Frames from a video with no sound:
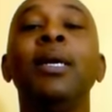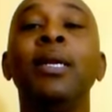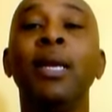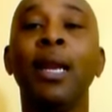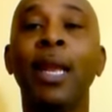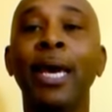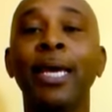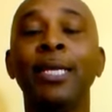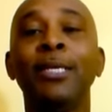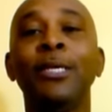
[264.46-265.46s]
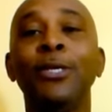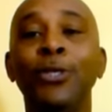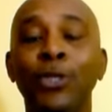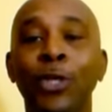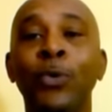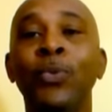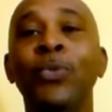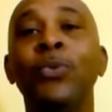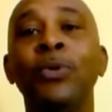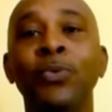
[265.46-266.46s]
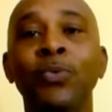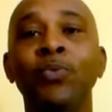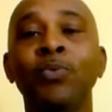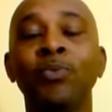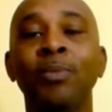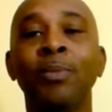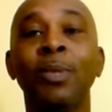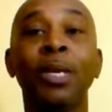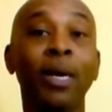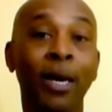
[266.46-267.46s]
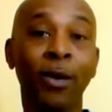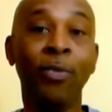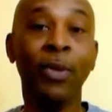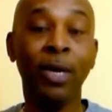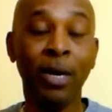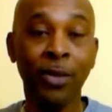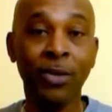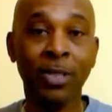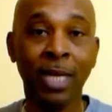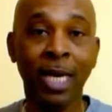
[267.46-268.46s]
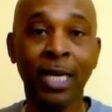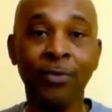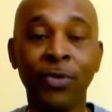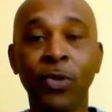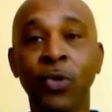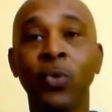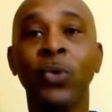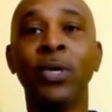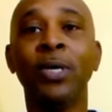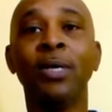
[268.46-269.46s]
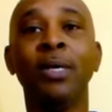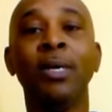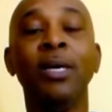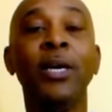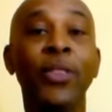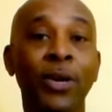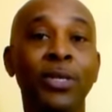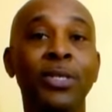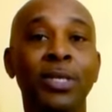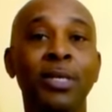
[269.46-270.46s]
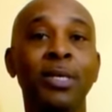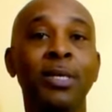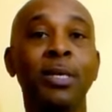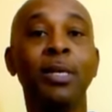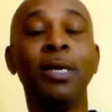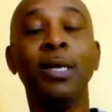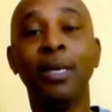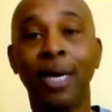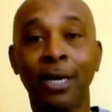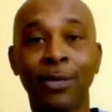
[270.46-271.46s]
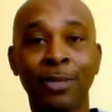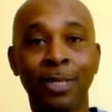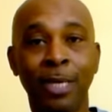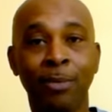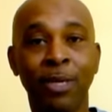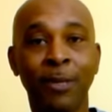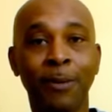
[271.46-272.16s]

and a light shone through. And on the other side of the door, there stood Dr. Sebi.